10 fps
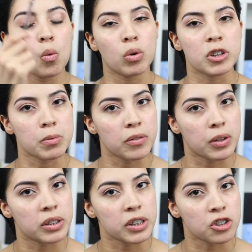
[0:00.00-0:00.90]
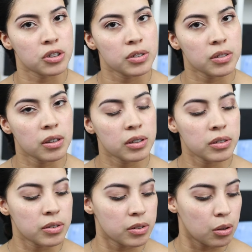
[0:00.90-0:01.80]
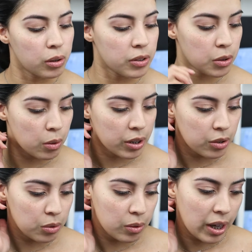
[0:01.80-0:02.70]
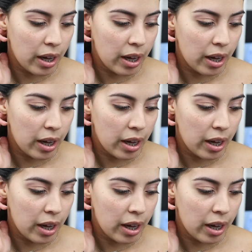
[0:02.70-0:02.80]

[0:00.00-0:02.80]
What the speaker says: once my foundation is on. So let's go ahead and do